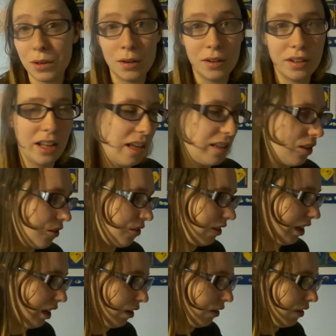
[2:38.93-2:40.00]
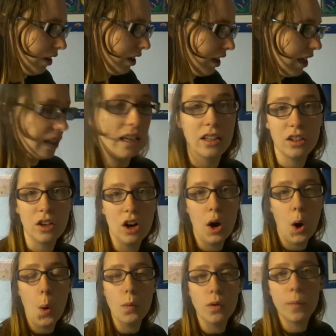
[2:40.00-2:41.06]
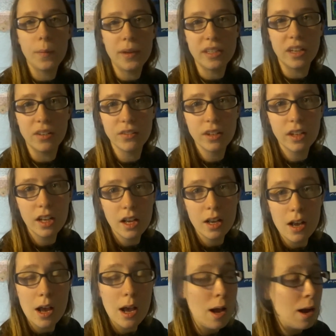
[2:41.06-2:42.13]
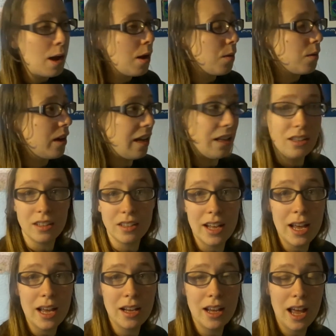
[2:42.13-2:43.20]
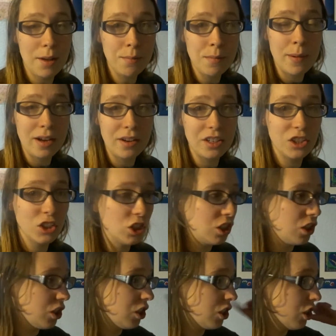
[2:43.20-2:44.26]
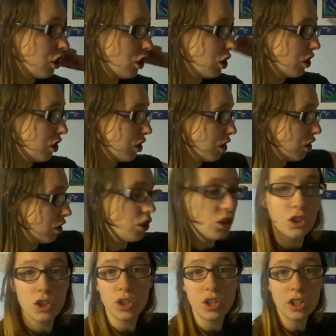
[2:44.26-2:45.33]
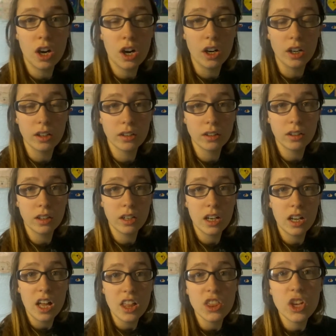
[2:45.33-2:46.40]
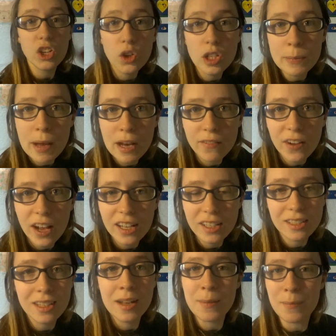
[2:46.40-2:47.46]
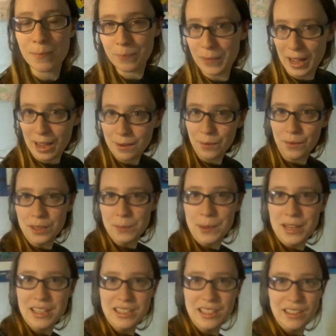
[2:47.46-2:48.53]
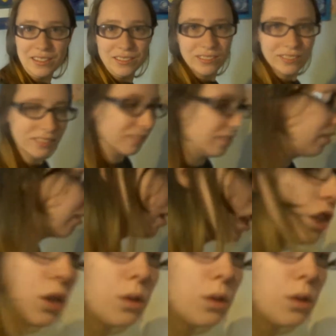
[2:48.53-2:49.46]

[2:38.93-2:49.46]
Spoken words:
I'm gonna head off now, get in the car, put all my stuff, and head with my parents to the car. They're going to Belfast, but I'm going to Paisley. Let's go.